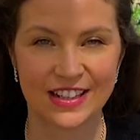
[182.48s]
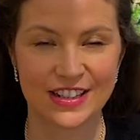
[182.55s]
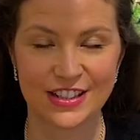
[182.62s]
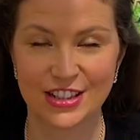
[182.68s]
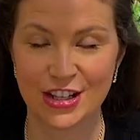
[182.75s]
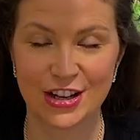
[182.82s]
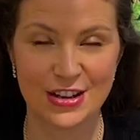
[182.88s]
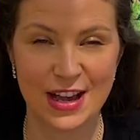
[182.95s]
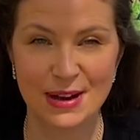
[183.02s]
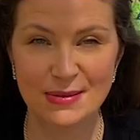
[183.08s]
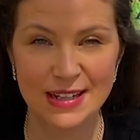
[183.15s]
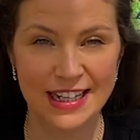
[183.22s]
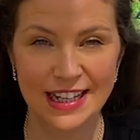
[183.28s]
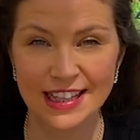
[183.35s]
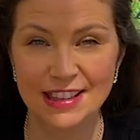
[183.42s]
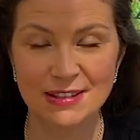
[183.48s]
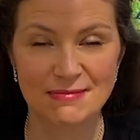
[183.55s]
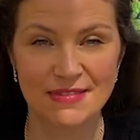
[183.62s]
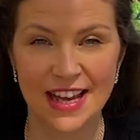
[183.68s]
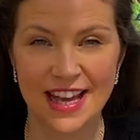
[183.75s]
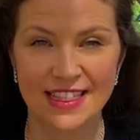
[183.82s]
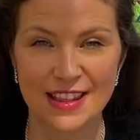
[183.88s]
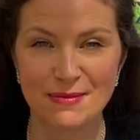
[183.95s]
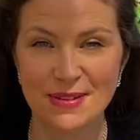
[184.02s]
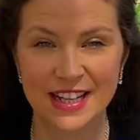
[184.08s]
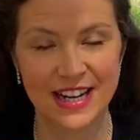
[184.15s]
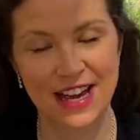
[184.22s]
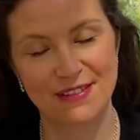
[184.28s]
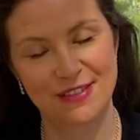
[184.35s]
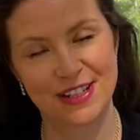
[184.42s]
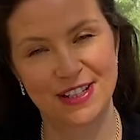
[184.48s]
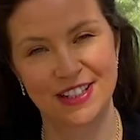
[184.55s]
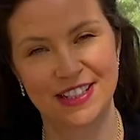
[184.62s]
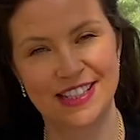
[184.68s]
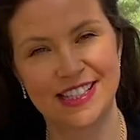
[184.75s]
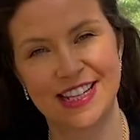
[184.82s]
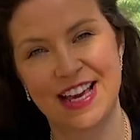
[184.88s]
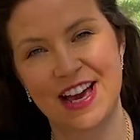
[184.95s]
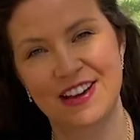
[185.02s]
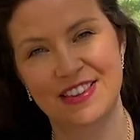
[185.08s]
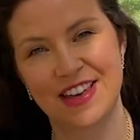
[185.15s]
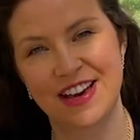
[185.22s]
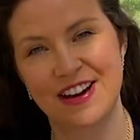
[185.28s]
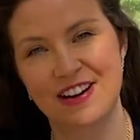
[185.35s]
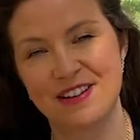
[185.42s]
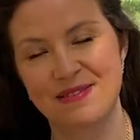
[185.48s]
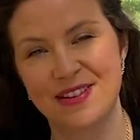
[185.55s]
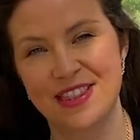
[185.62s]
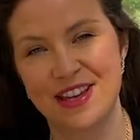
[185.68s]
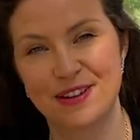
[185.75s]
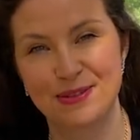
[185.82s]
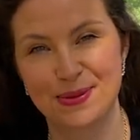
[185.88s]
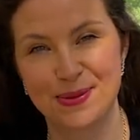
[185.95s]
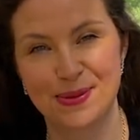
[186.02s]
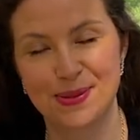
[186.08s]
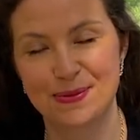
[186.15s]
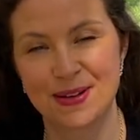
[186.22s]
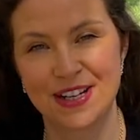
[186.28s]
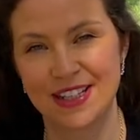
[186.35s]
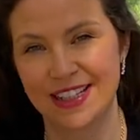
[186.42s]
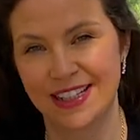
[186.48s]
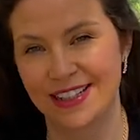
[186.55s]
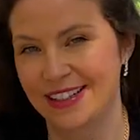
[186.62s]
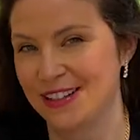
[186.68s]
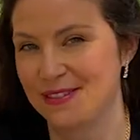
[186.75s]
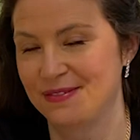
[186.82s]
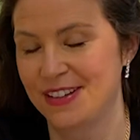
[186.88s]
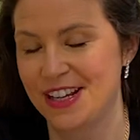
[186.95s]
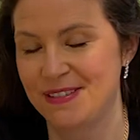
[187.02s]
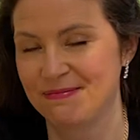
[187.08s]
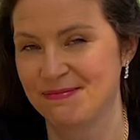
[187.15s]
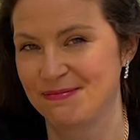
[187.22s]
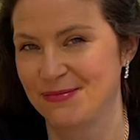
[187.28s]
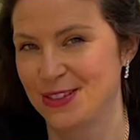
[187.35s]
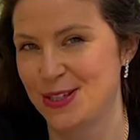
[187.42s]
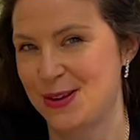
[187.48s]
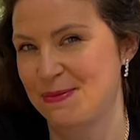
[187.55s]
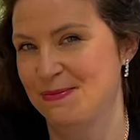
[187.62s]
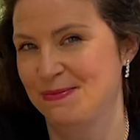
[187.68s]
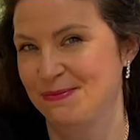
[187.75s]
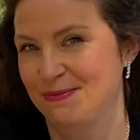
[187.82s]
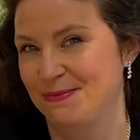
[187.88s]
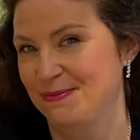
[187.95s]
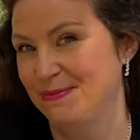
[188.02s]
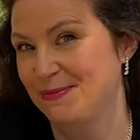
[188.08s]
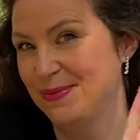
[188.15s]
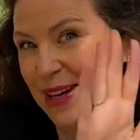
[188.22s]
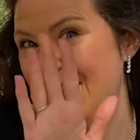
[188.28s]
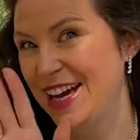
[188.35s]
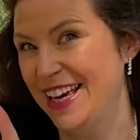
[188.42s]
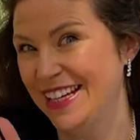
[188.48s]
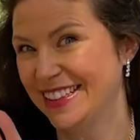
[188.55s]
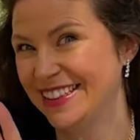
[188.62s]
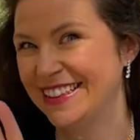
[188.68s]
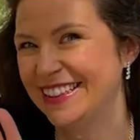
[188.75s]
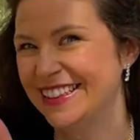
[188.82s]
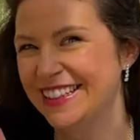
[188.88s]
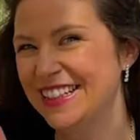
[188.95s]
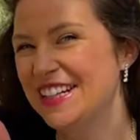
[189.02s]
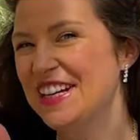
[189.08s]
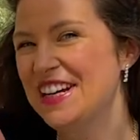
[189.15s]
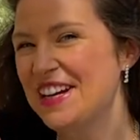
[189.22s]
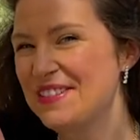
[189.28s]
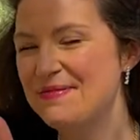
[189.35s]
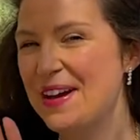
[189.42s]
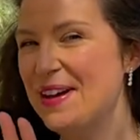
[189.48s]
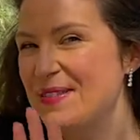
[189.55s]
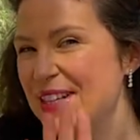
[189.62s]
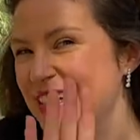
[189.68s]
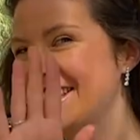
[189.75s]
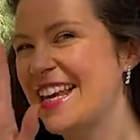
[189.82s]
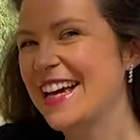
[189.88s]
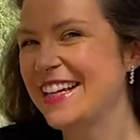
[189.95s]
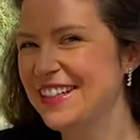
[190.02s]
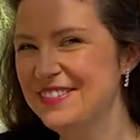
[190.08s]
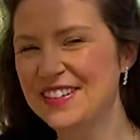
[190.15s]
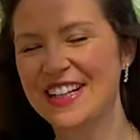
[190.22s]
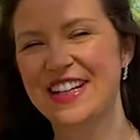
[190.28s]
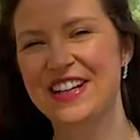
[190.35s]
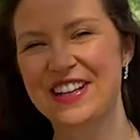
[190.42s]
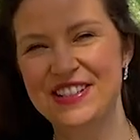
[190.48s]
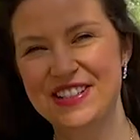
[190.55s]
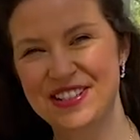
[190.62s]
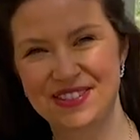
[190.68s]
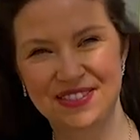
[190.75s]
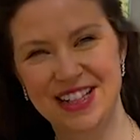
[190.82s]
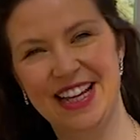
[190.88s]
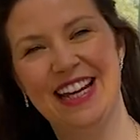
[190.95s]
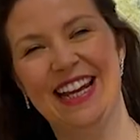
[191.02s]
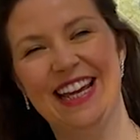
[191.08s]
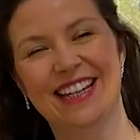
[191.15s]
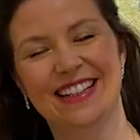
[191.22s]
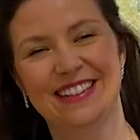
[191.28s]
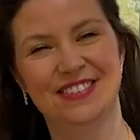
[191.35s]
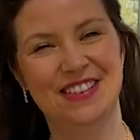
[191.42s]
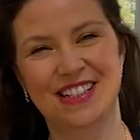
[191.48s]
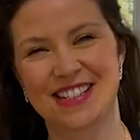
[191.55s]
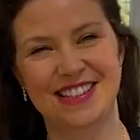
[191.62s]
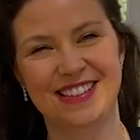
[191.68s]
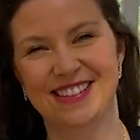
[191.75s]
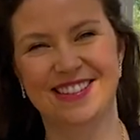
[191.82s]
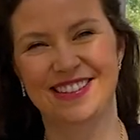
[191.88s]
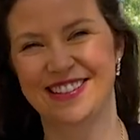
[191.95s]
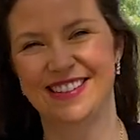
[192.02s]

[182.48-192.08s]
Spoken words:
show you how we clean them, and then we're going to have a look and see how they are when they're all sparkly and lovely. So bye. Bear with a second, we're going to go and do some cleaning, which is